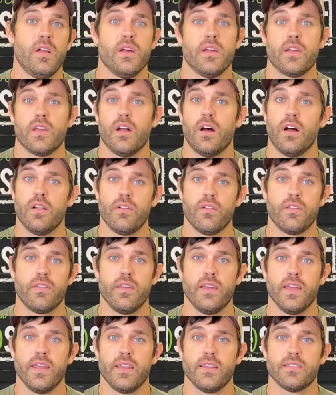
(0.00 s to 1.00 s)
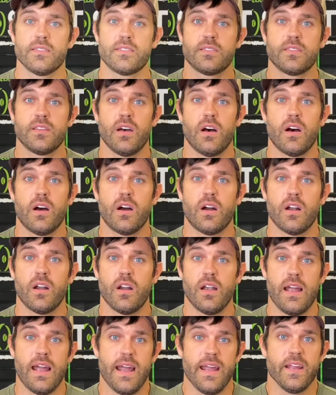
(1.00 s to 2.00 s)
You know, other things are
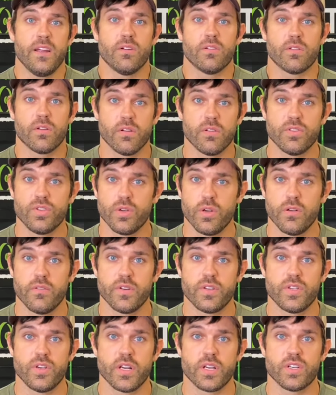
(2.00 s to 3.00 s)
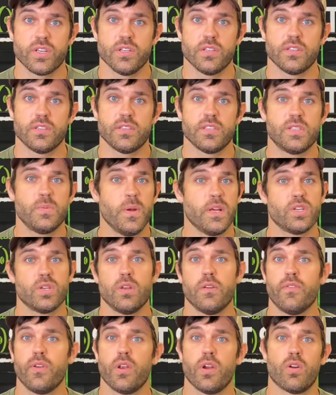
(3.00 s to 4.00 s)
ankle joint restrictions, especially
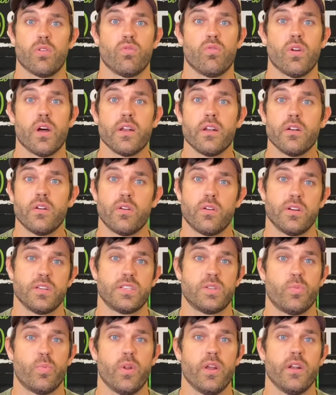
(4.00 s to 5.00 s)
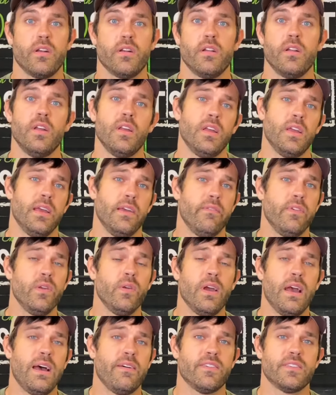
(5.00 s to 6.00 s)
if you're a runner or a sprinter. If you
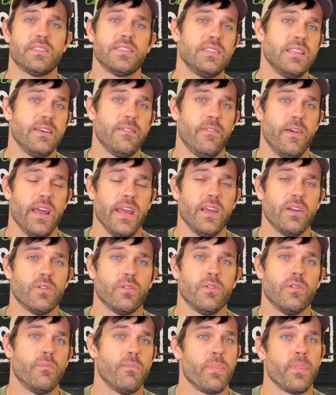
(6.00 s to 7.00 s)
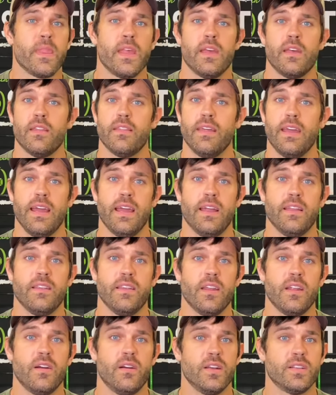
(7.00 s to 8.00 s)
have a stiff ankle, then
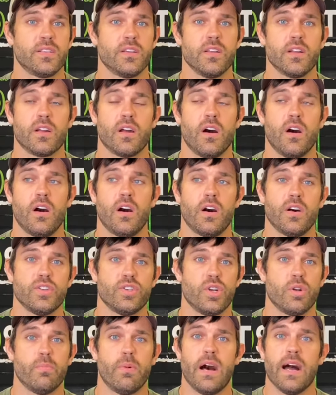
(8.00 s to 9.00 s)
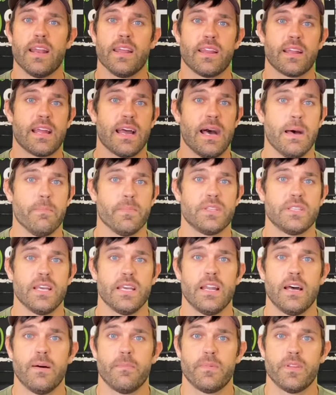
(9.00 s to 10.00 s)
you know, it's gonna cause your body to
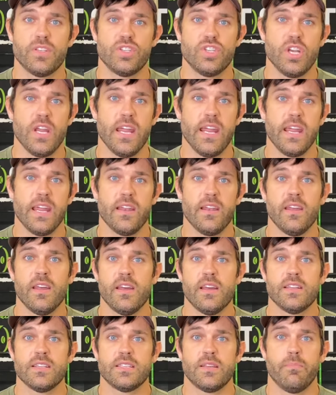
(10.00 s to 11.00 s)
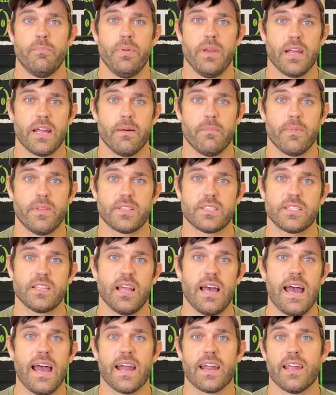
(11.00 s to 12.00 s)
compensate up the chain to pick up the
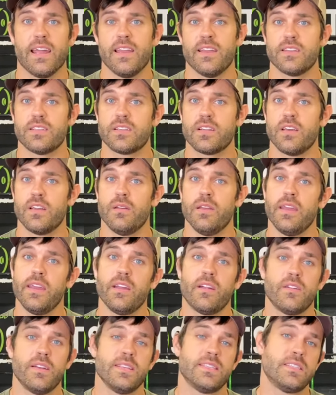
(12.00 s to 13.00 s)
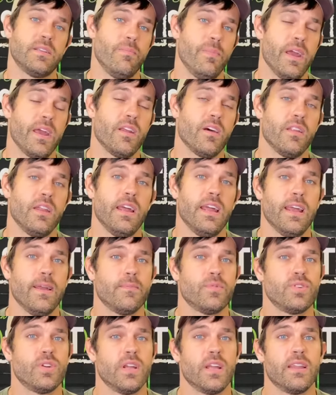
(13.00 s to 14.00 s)
slack, and it's gonna increase demand on a
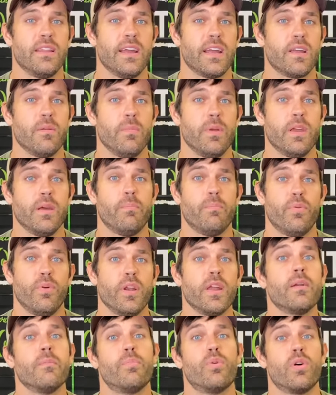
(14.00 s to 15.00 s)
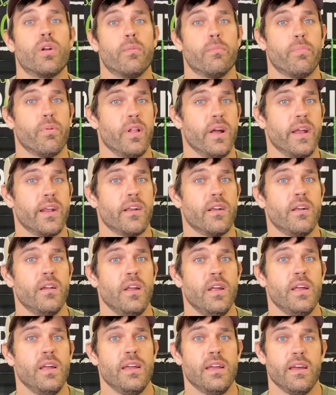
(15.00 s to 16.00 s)
hamstring, and that could be a pretty important player
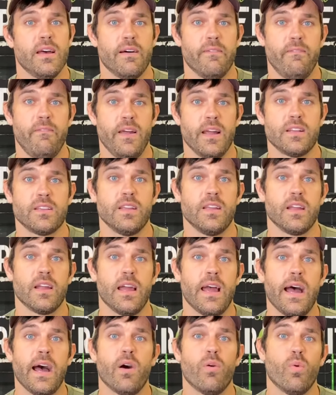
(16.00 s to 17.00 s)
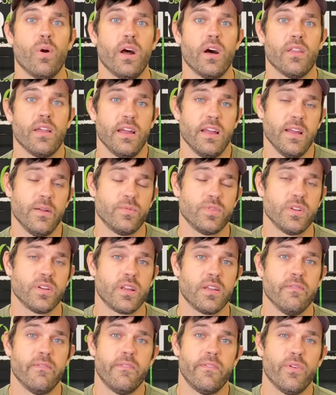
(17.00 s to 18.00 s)
affecting how well that hamstring
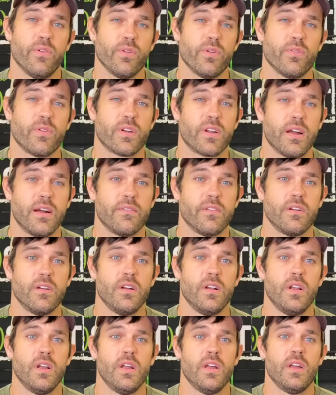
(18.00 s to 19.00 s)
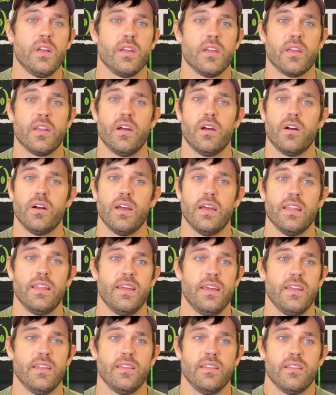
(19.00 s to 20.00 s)
can fully recover. You know, and
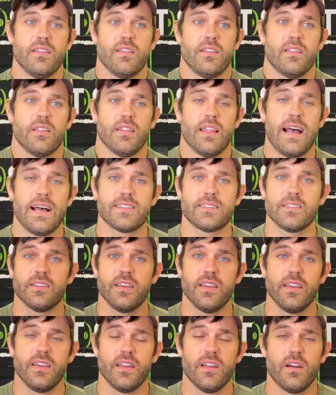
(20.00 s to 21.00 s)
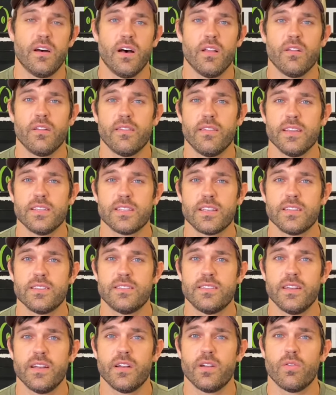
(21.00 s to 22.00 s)
then lastly, you know, other things to
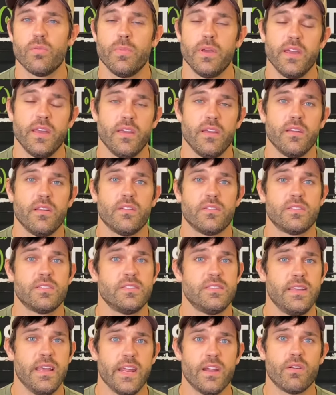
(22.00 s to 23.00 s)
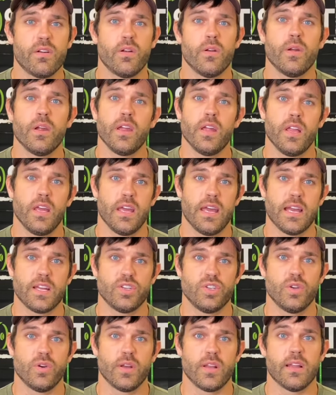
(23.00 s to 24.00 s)
consider would be your sacroiliac
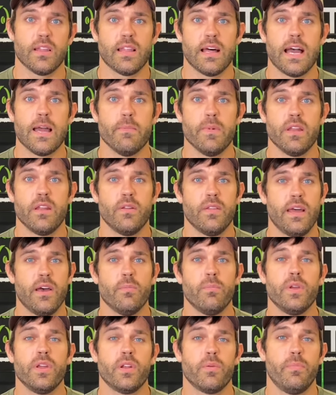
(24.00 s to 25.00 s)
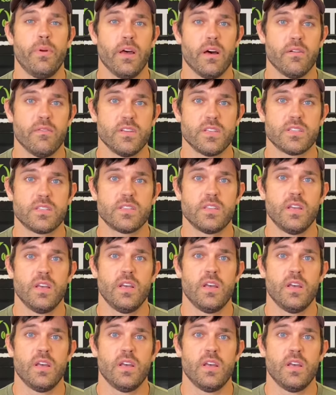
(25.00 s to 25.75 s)
joint alignment, and that would be your pelvis.